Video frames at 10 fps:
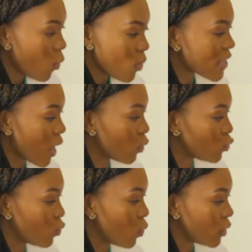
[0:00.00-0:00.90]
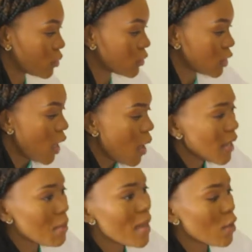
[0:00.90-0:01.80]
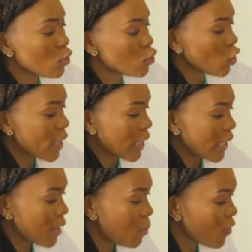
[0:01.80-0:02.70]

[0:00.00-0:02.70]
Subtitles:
What you go do? My man go join click,